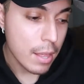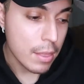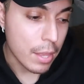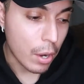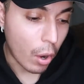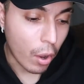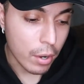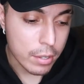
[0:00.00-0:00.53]

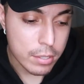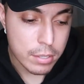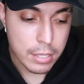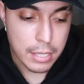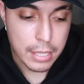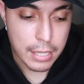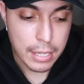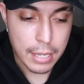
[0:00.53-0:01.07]
that
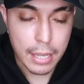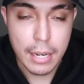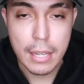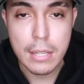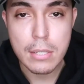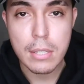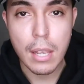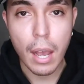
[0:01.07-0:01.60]
honestly, it
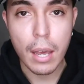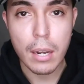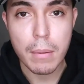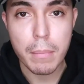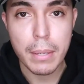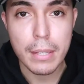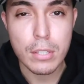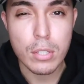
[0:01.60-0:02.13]
has
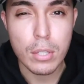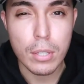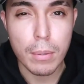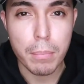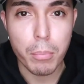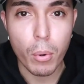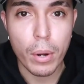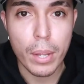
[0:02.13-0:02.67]
gotten me to the
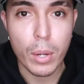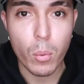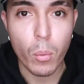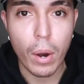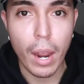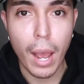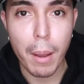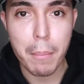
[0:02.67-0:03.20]
point
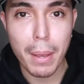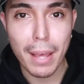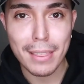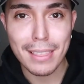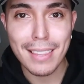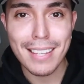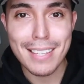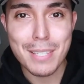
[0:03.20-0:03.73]
where I'm
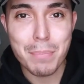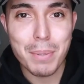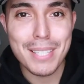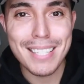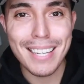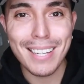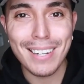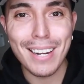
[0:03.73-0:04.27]
at this
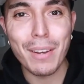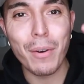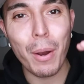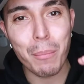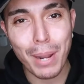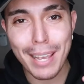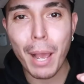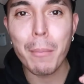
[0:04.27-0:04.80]
particular level.
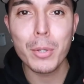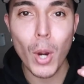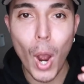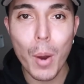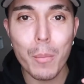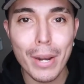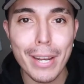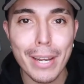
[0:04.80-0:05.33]
I'm like, I'm
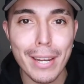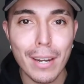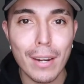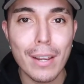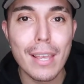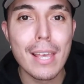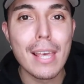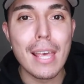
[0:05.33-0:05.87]
calm right here.